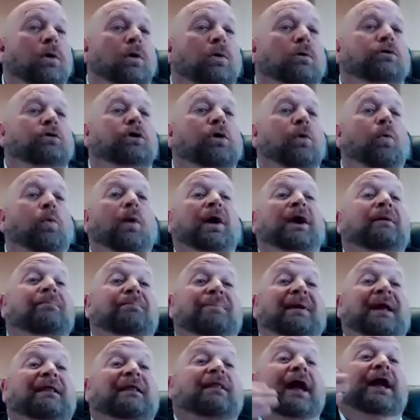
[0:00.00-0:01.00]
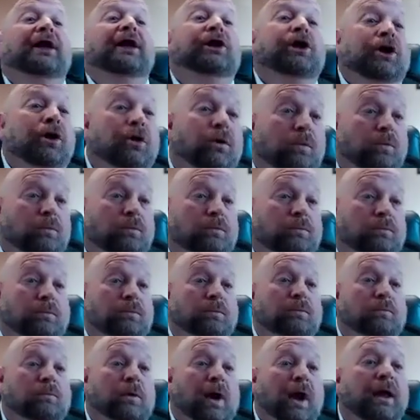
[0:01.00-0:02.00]
You want to be like you,
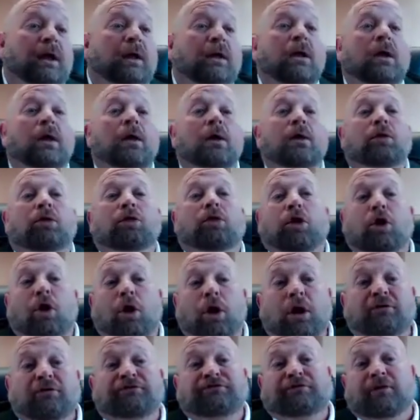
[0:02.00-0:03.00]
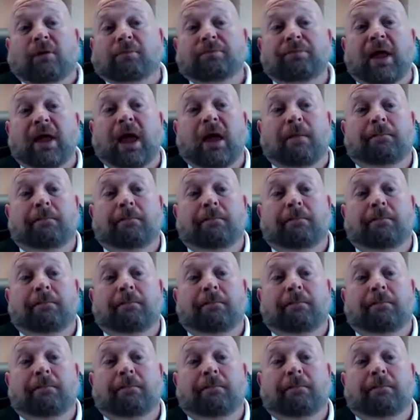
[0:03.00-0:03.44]
right? Learn from them.